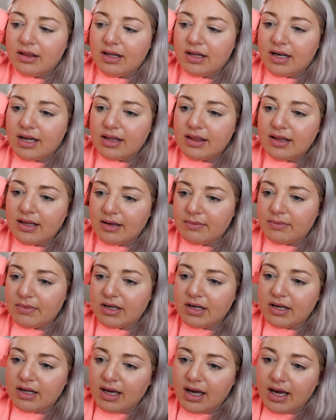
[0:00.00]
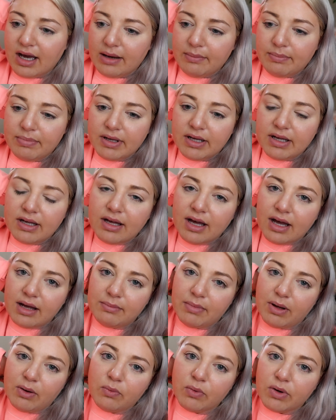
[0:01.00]
then I think I'm going to hop
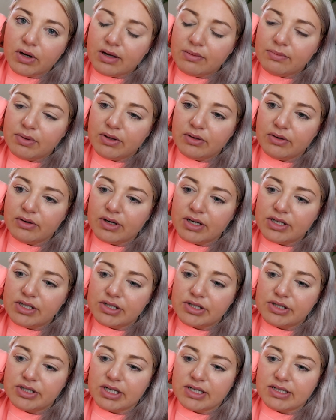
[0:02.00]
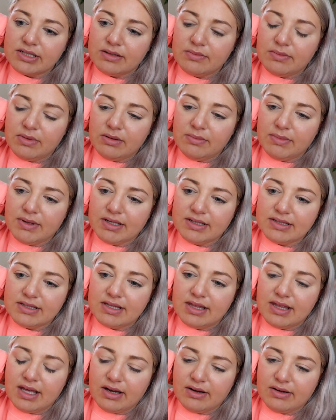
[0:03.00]
on my work computer and just check some emails
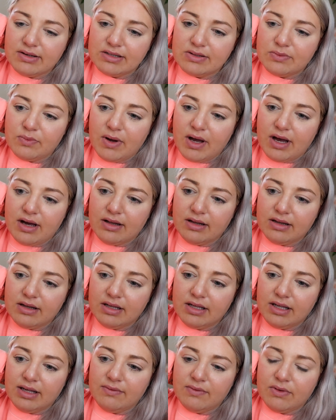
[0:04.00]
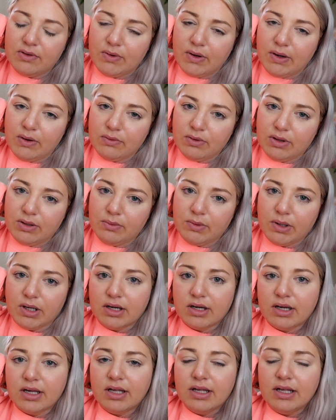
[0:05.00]
there as well. Even though I only
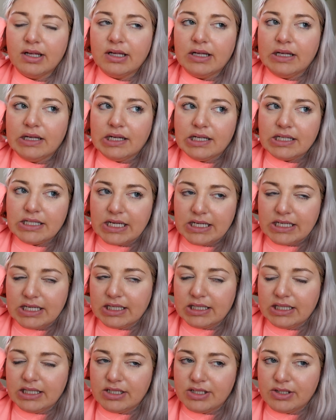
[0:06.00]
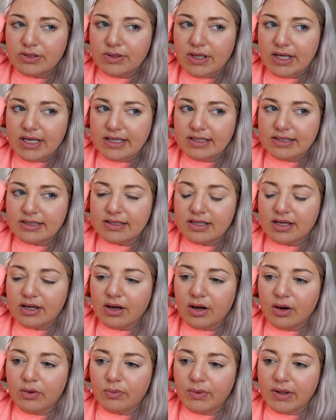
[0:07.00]
work technically 2 days
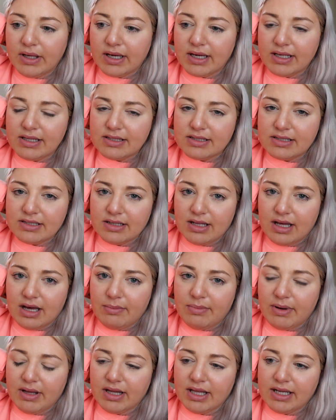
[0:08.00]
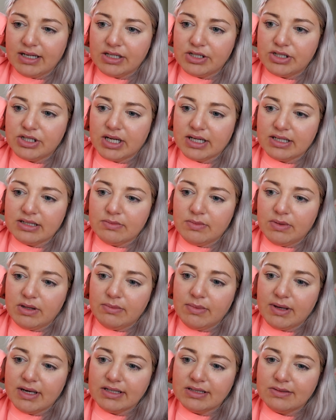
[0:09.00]
a week, I still hop online to check some
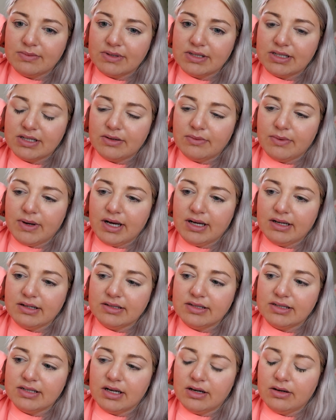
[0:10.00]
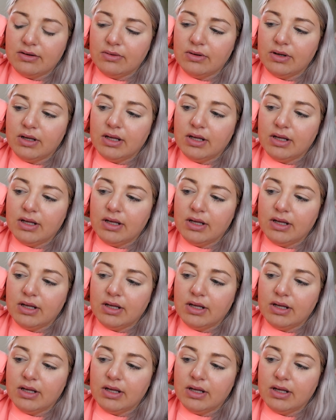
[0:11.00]
emails once in a while. So